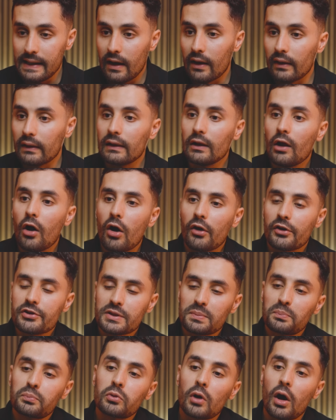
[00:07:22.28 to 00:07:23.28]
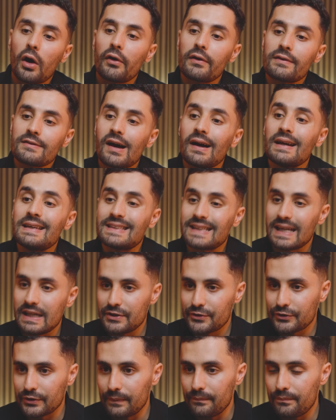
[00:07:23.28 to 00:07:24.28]
it unlocks
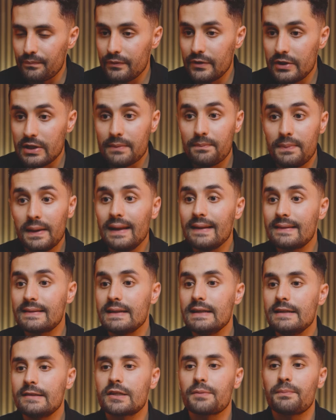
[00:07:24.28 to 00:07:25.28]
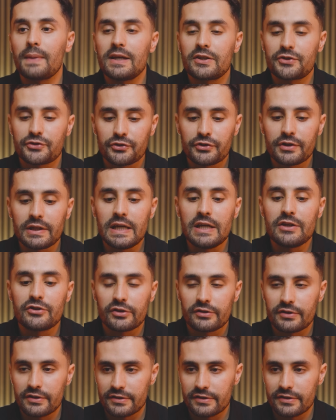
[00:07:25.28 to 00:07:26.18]
prioritization, the ability to make strategic